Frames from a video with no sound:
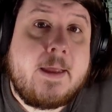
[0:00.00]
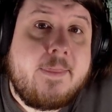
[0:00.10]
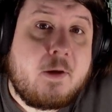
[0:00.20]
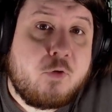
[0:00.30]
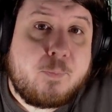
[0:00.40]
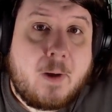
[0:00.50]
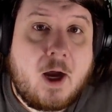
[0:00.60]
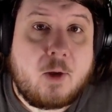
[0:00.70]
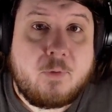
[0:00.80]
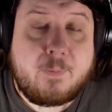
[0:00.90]
that was
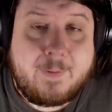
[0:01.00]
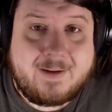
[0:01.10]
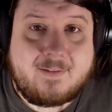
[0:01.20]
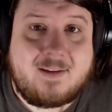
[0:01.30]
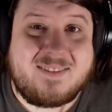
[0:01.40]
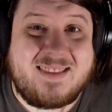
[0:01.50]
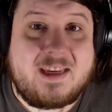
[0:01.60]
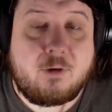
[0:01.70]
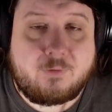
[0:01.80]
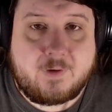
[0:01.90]
bought with Big D's
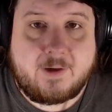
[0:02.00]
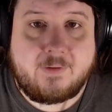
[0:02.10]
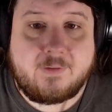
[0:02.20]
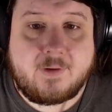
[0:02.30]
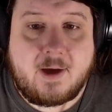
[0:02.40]
legal funds.